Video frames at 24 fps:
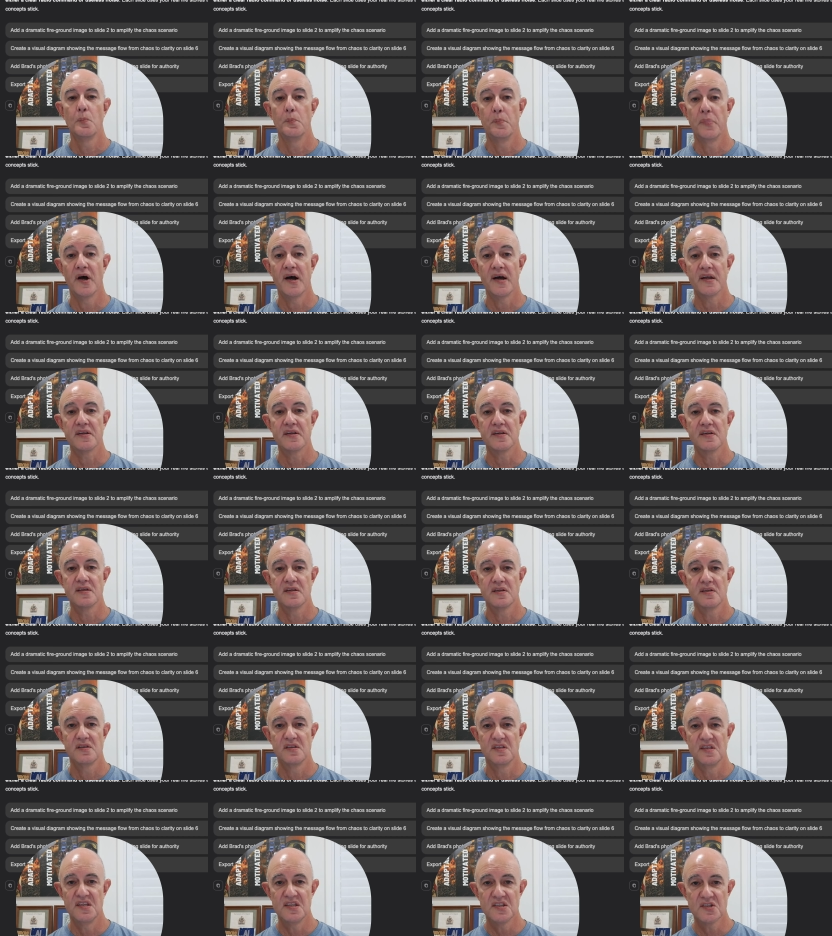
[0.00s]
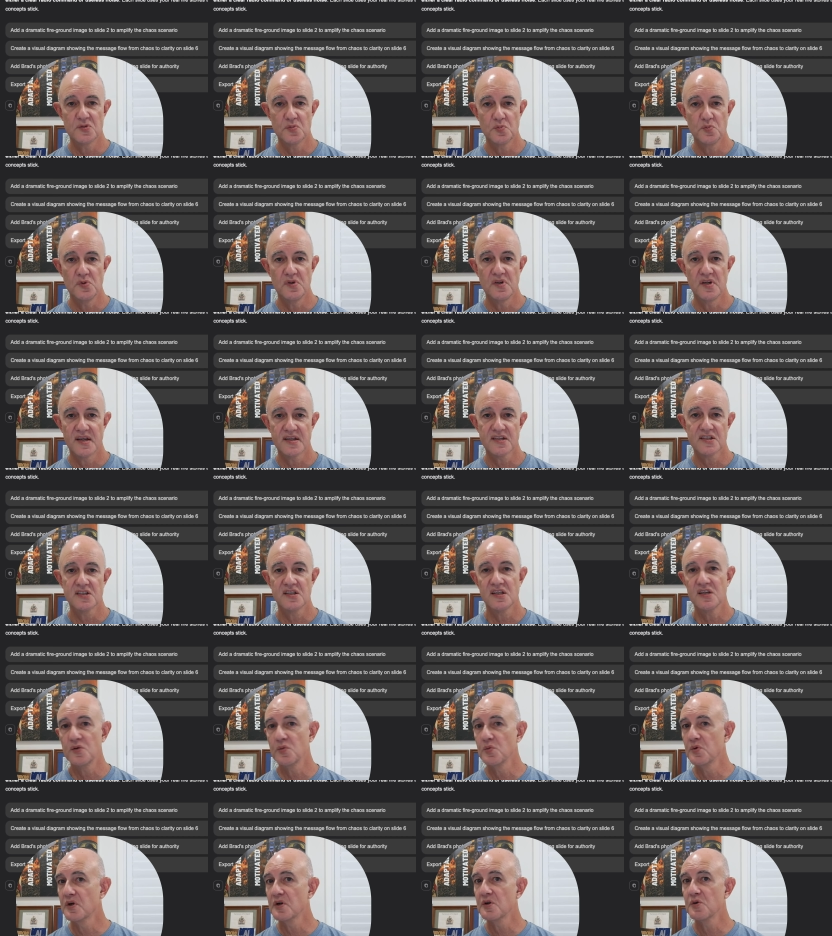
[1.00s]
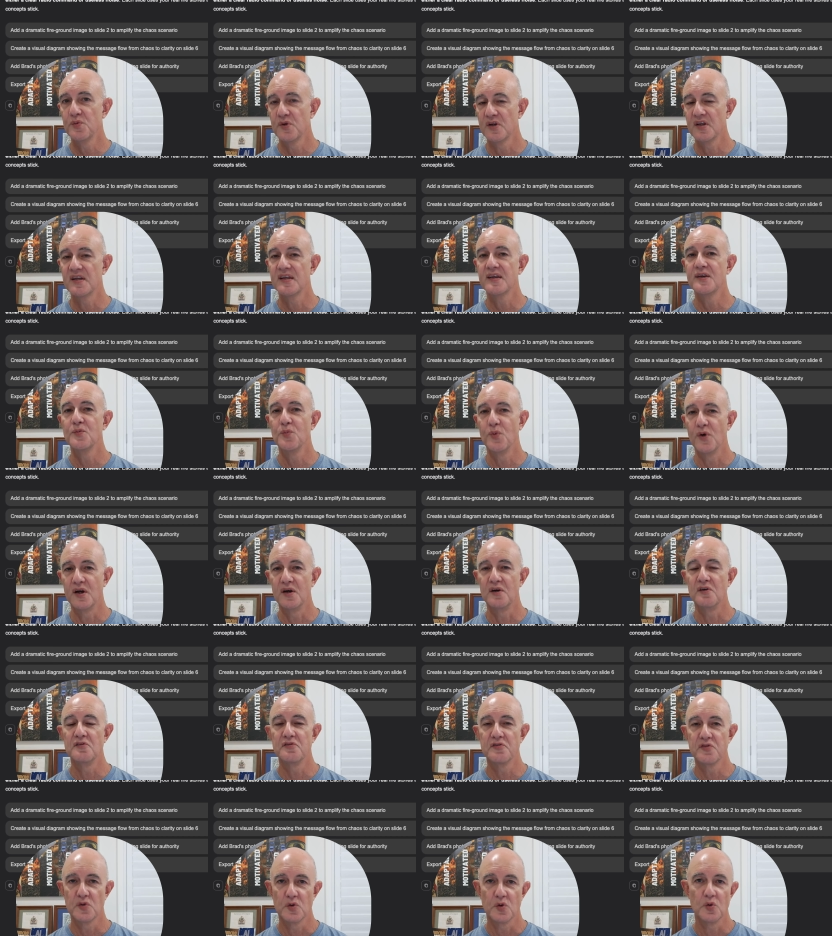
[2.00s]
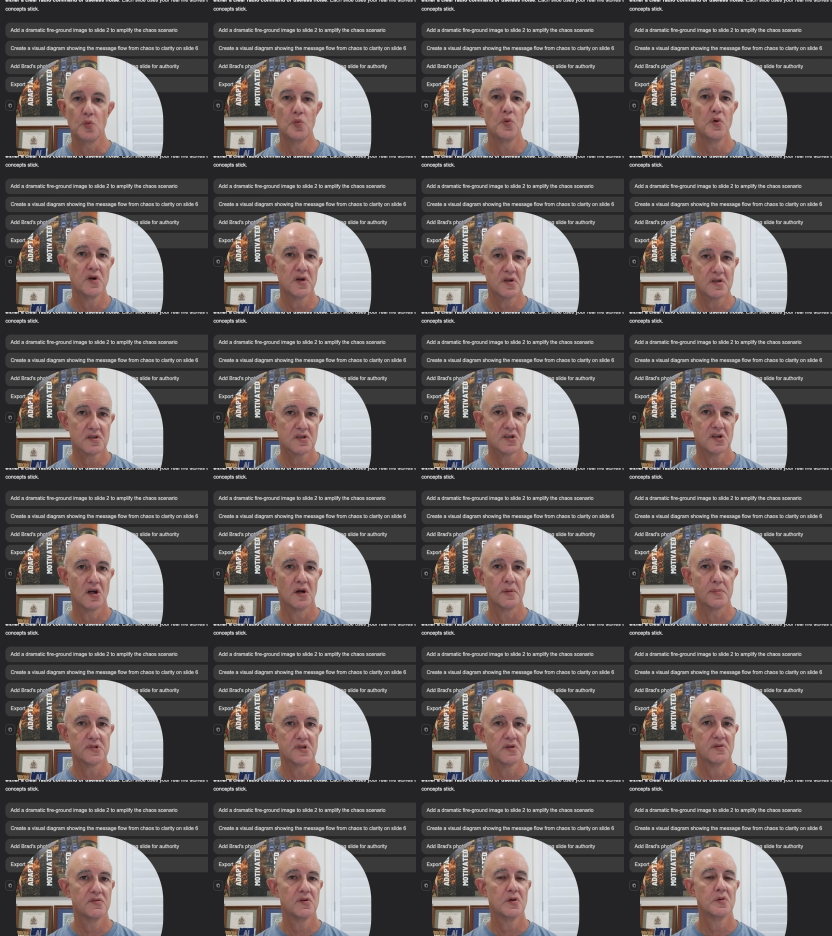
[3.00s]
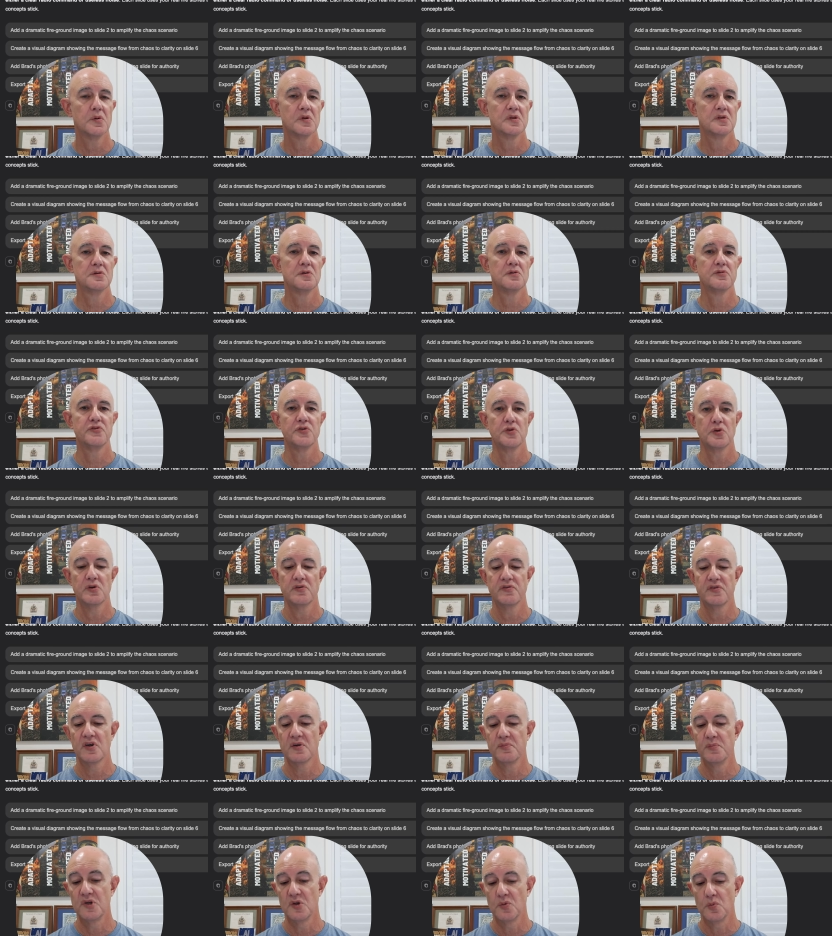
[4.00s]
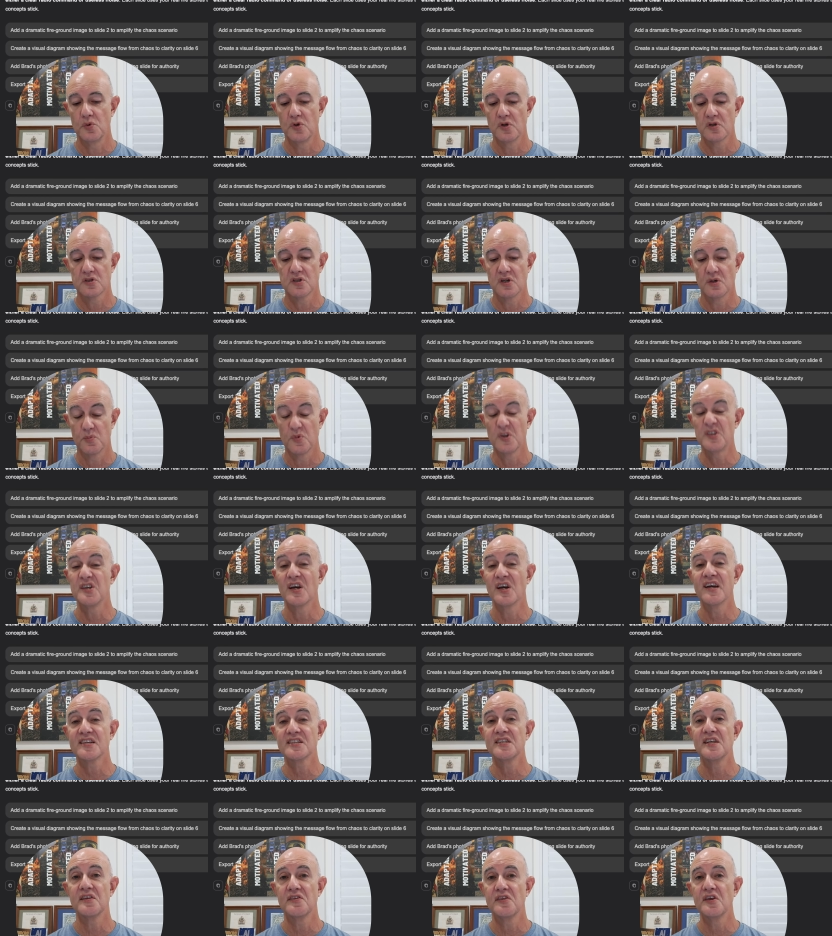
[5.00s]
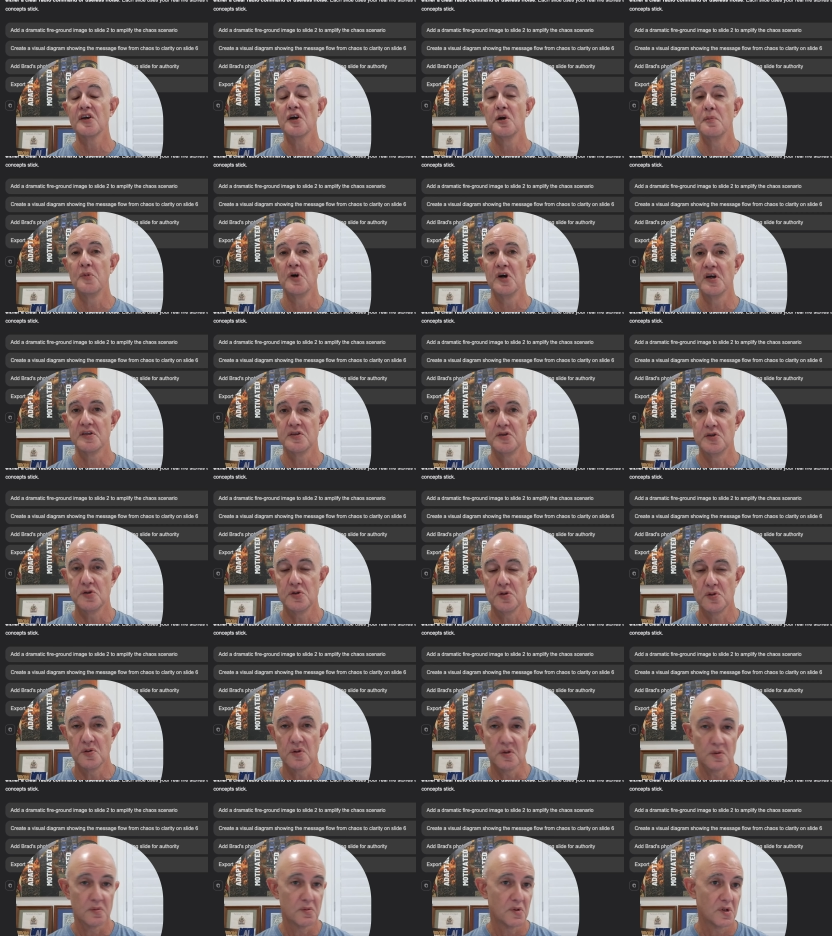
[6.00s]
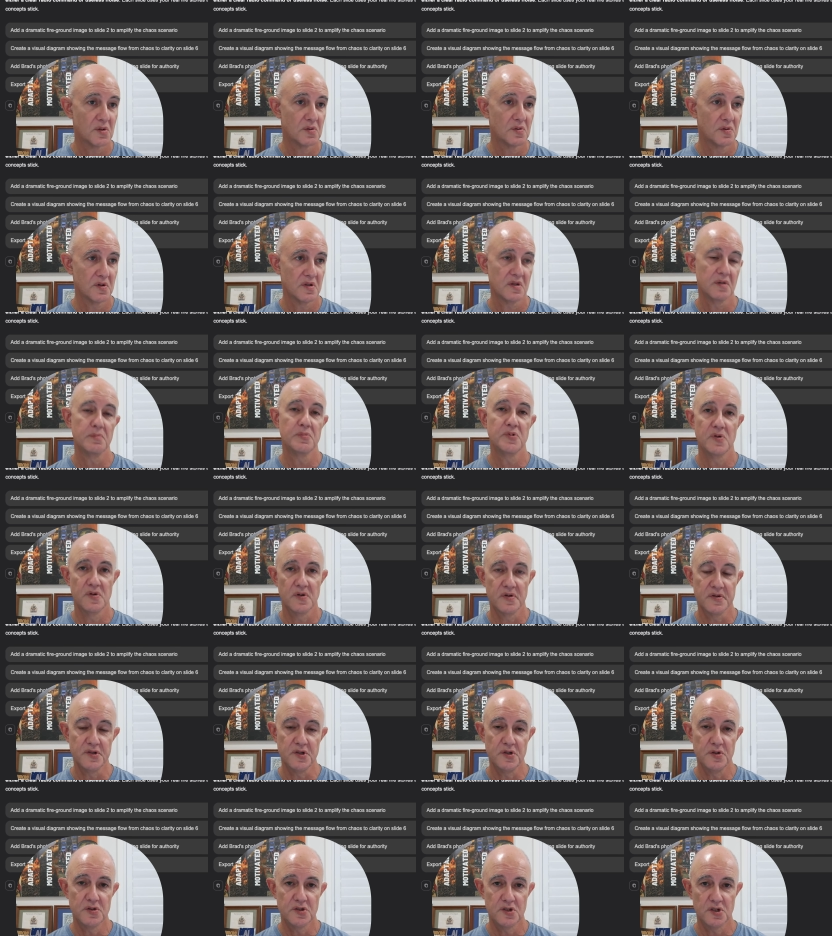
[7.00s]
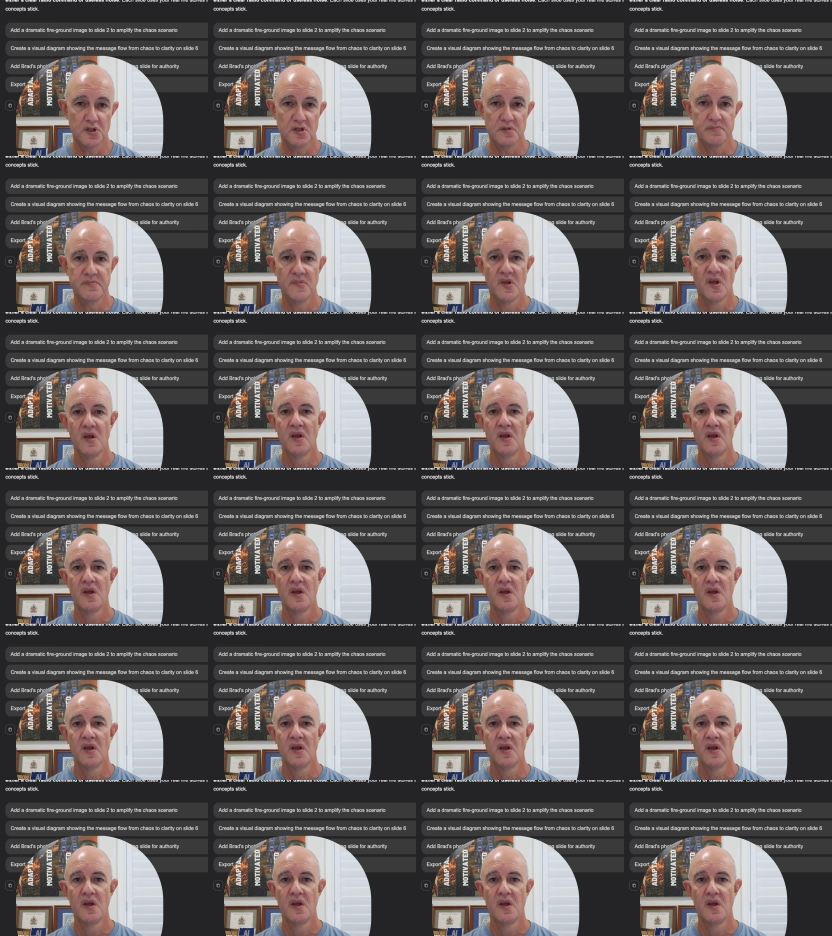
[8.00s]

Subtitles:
But this would actually work really well for a workshop. So if I want to do a 45-minute workshop, which I actually think I might do, I'll record it and put it on YouTube,